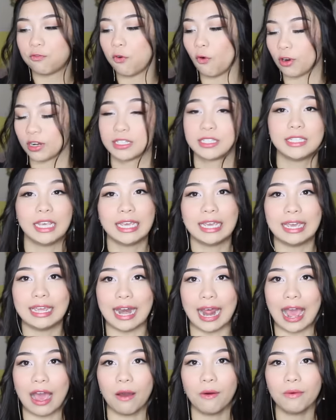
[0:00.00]
forcing
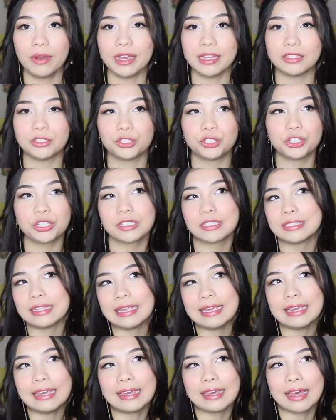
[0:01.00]
it out. It's just
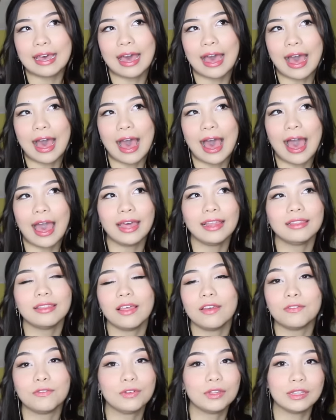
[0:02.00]
like, I
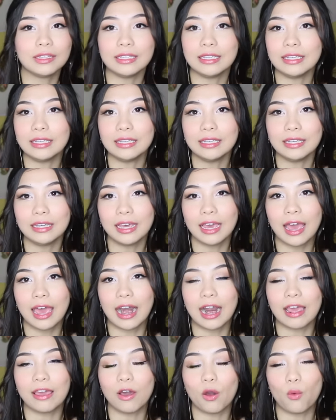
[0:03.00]
love Glee,
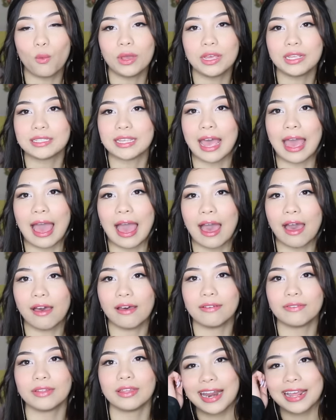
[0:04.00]
and I always
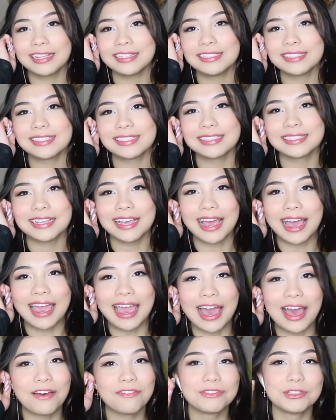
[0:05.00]
have, and I just, I
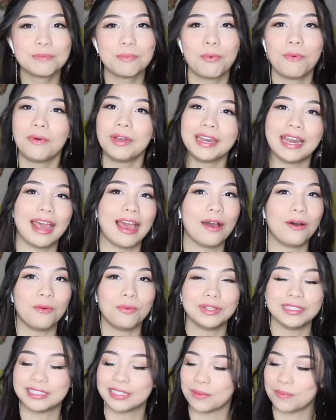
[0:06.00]
have to point out
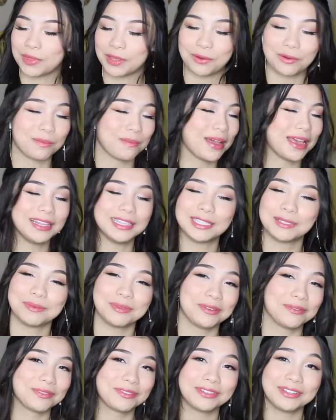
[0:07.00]
when something reminds
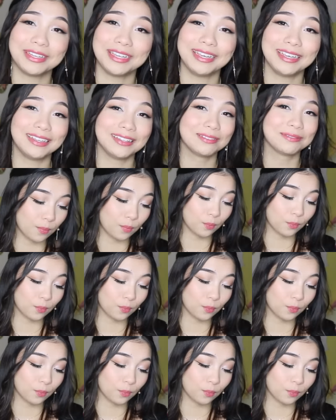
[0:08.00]
me of Glee.